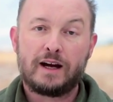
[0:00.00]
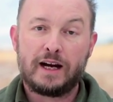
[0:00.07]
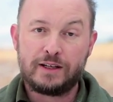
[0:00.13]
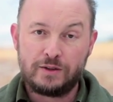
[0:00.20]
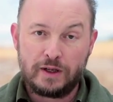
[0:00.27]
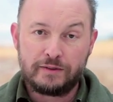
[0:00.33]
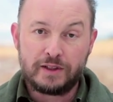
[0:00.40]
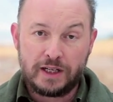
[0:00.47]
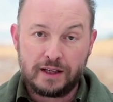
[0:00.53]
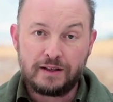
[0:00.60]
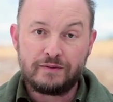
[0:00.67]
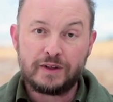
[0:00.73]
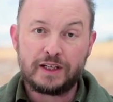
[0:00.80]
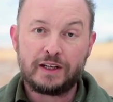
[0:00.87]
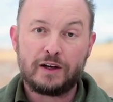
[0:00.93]
I do have
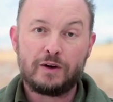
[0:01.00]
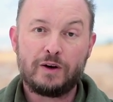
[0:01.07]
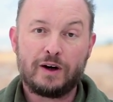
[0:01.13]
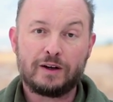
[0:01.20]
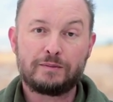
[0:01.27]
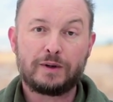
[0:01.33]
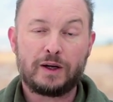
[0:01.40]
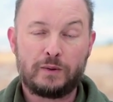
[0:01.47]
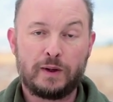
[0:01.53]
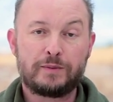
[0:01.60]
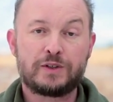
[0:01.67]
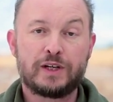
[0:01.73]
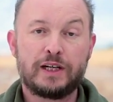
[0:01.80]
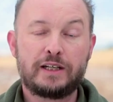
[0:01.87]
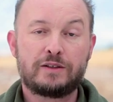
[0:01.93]
another video on my
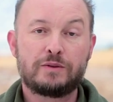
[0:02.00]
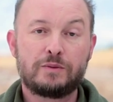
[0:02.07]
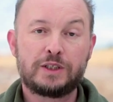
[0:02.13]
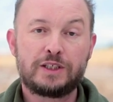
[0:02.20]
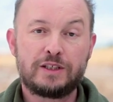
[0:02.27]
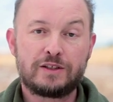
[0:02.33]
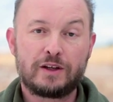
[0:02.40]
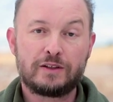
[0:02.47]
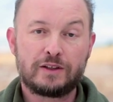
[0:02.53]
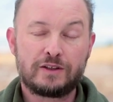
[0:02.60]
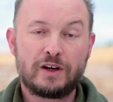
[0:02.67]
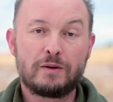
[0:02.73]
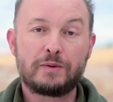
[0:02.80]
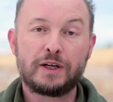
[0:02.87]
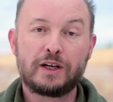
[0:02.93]
website which is on the
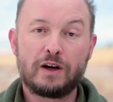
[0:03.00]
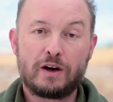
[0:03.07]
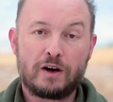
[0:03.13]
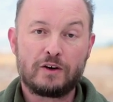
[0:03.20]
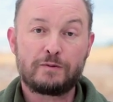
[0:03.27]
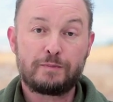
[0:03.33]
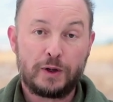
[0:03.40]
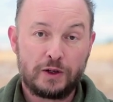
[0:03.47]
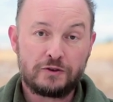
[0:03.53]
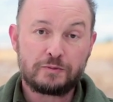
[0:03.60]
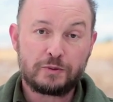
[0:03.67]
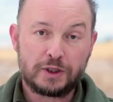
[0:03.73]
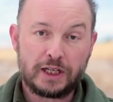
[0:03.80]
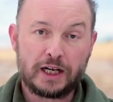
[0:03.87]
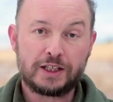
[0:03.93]
topic of
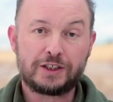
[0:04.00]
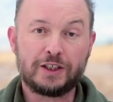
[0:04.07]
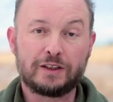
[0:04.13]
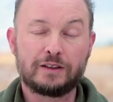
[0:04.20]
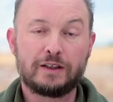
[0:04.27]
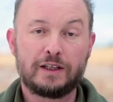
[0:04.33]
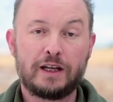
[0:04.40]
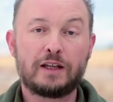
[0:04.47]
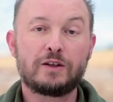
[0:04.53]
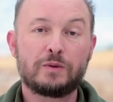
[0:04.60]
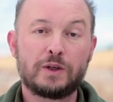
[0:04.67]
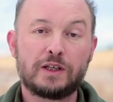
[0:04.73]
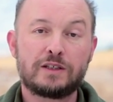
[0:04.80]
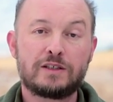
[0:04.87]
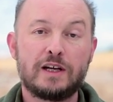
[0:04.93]
post-production. In other
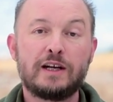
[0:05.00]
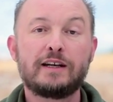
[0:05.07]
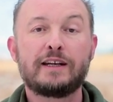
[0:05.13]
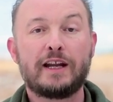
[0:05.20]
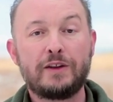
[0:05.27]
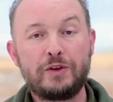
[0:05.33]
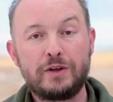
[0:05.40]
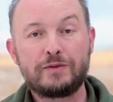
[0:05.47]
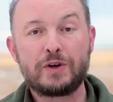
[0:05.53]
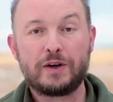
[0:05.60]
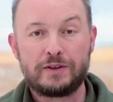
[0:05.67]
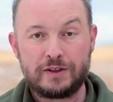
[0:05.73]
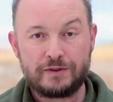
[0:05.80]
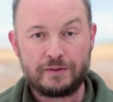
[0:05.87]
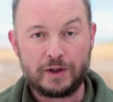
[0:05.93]
words, now that you've
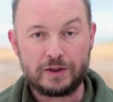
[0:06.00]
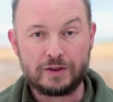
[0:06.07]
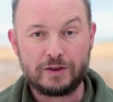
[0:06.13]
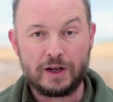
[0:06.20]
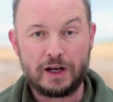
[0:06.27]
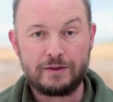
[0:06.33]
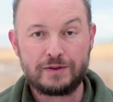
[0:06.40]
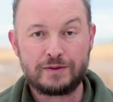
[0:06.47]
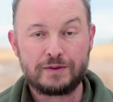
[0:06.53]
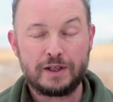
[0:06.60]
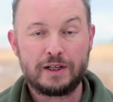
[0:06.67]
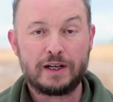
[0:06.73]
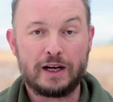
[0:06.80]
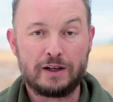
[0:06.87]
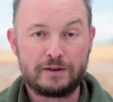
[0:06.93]
got those photographs
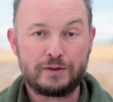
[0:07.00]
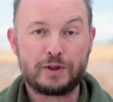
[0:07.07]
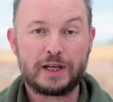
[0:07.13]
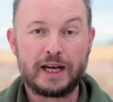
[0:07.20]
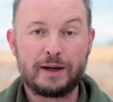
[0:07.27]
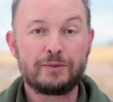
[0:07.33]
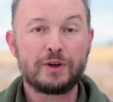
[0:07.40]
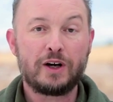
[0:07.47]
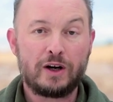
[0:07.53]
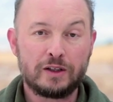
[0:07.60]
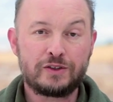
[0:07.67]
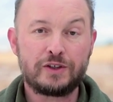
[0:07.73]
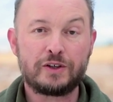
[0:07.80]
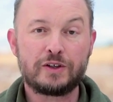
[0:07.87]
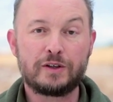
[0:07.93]
out of your camera
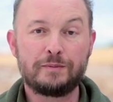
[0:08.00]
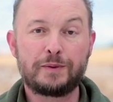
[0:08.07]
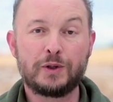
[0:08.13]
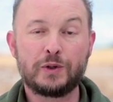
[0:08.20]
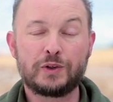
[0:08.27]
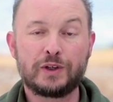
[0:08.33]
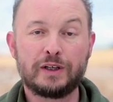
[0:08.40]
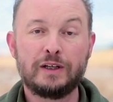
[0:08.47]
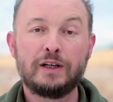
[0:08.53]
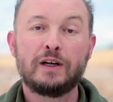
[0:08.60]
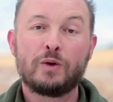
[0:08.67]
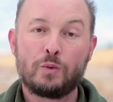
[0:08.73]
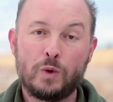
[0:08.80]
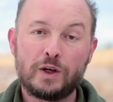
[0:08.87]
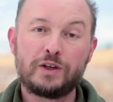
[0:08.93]
onto your computer,
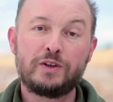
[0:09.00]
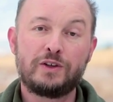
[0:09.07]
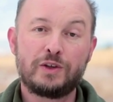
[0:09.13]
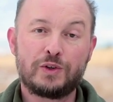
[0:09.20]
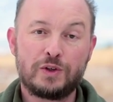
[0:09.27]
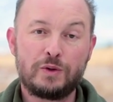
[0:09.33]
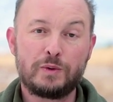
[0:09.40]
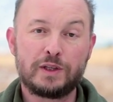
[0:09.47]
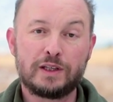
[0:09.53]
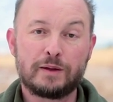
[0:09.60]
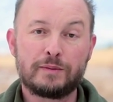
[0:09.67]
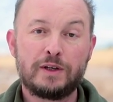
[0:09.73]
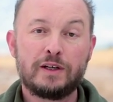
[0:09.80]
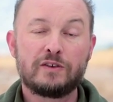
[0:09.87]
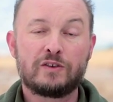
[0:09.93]
what can you do with
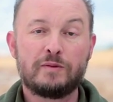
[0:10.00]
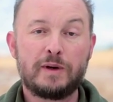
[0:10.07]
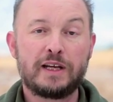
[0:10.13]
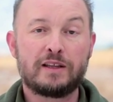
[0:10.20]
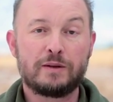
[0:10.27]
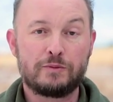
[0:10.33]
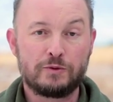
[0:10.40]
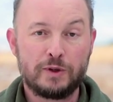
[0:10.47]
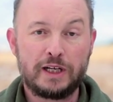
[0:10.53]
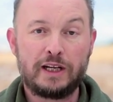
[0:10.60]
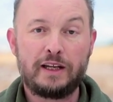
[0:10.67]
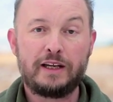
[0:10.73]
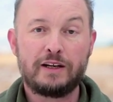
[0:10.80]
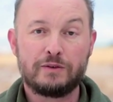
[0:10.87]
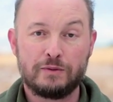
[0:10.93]
them to make them
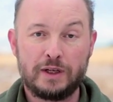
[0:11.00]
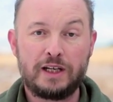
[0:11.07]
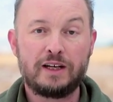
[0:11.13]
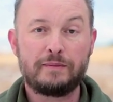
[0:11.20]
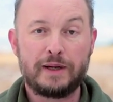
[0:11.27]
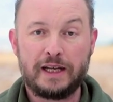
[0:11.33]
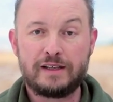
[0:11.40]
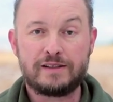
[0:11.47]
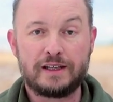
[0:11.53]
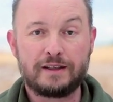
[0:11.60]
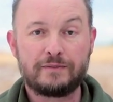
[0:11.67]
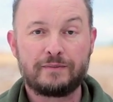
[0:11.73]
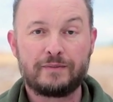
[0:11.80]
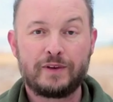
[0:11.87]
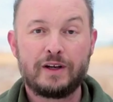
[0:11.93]
really, really
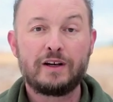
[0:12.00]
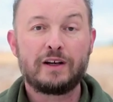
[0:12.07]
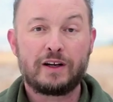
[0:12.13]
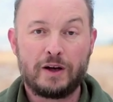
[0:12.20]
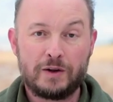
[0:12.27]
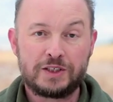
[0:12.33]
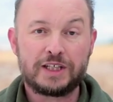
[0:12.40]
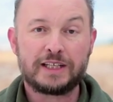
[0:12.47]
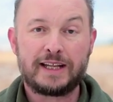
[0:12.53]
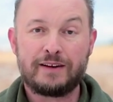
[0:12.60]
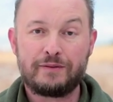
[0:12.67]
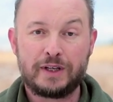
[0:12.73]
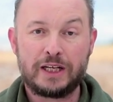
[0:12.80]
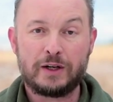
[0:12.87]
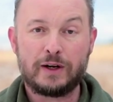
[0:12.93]
amazing? Go and check
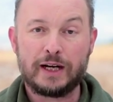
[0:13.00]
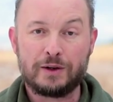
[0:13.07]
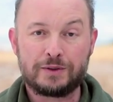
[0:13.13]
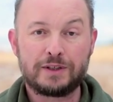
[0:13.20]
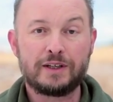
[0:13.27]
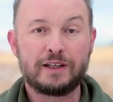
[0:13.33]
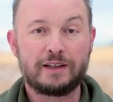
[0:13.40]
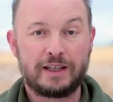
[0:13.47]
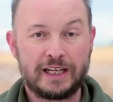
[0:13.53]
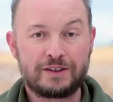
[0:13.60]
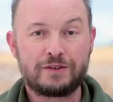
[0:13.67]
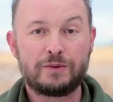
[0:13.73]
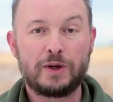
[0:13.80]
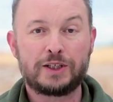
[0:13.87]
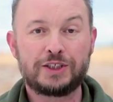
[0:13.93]
that video out, and
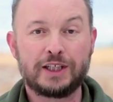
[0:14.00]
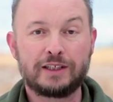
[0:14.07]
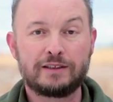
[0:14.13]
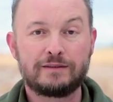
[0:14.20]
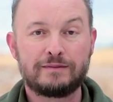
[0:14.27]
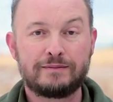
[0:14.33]
thanks for watching.